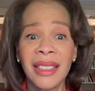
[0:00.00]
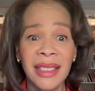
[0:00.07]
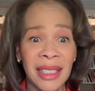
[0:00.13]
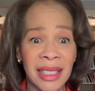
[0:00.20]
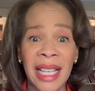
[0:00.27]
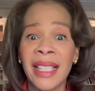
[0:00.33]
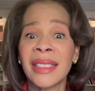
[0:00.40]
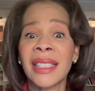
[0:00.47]

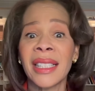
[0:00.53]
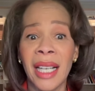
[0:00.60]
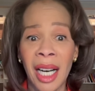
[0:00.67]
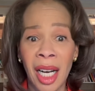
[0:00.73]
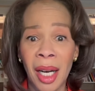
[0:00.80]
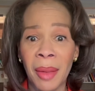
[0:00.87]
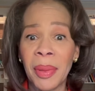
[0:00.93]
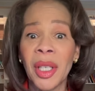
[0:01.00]
standing
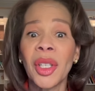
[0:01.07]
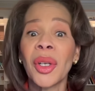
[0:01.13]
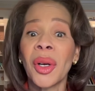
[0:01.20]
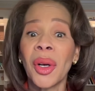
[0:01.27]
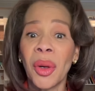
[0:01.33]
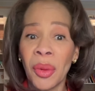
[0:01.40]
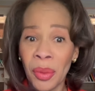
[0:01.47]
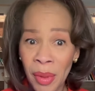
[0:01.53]
up
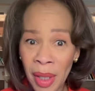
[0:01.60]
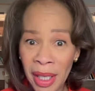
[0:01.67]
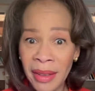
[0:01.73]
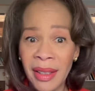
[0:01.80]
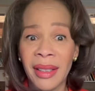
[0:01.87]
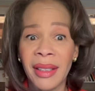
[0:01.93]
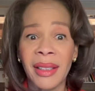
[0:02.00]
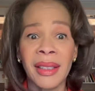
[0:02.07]

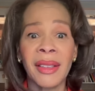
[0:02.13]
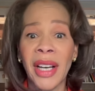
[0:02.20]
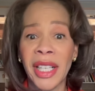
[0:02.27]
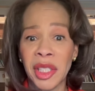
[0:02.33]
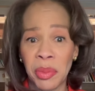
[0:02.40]
with the vice